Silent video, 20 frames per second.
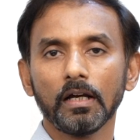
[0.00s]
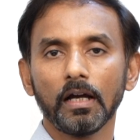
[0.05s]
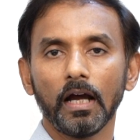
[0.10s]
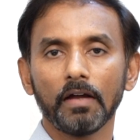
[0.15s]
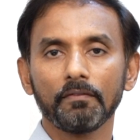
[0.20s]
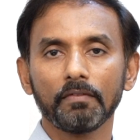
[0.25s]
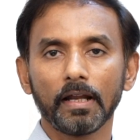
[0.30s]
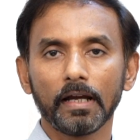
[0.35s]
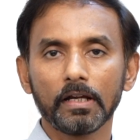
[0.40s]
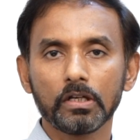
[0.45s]

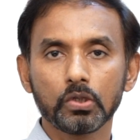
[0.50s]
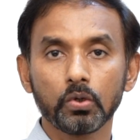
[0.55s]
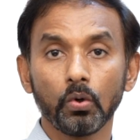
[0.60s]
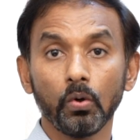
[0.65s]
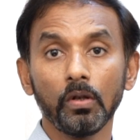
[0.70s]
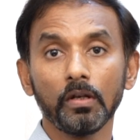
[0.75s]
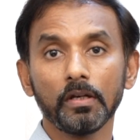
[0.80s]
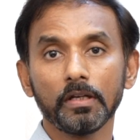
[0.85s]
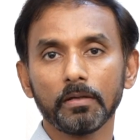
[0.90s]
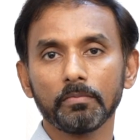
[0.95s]
And when I
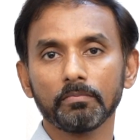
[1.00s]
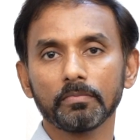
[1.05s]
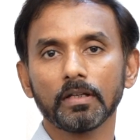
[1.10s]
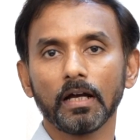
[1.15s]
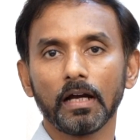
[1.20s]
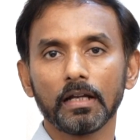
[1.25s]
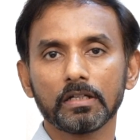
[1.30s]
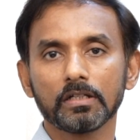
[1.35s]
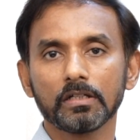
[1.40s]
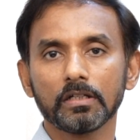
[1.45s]
told him
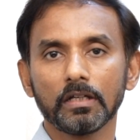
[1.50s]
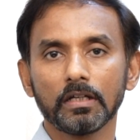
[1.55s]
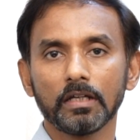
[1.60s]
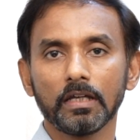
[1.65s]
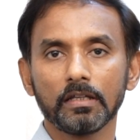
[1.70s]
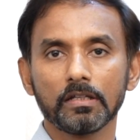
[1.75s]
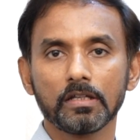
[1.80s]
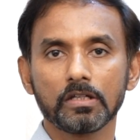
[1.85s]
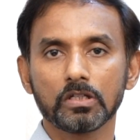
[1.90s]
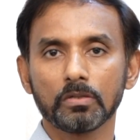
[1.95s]
that there
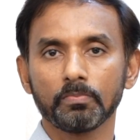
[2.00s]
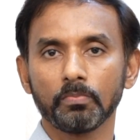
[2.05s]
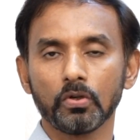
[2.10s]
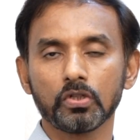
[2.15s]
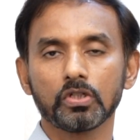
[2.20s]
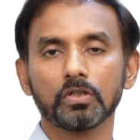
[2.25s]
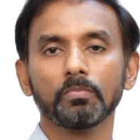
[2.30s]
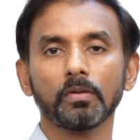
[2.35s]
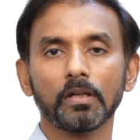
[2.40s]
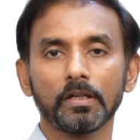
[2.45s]
is a
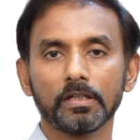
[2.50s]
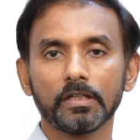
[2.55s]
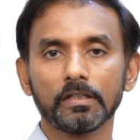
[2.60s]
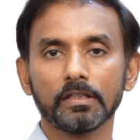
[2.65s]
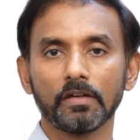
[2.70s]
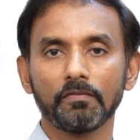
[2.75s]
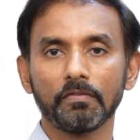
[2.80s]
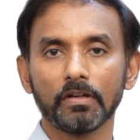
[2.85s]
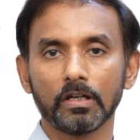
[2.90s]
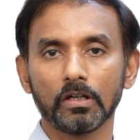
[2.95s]
possibility
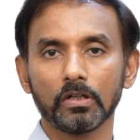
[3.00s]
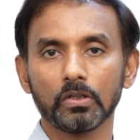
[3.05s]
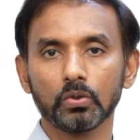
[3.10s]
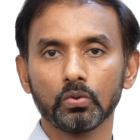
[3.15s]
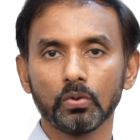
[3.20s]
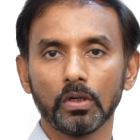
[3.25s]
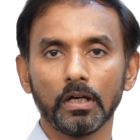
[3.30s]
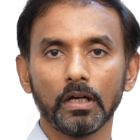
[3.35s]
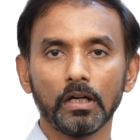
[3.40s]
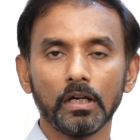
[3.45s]
that we can
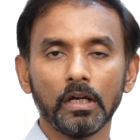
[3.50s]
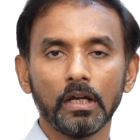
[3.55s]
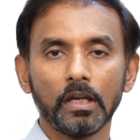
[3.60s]
do a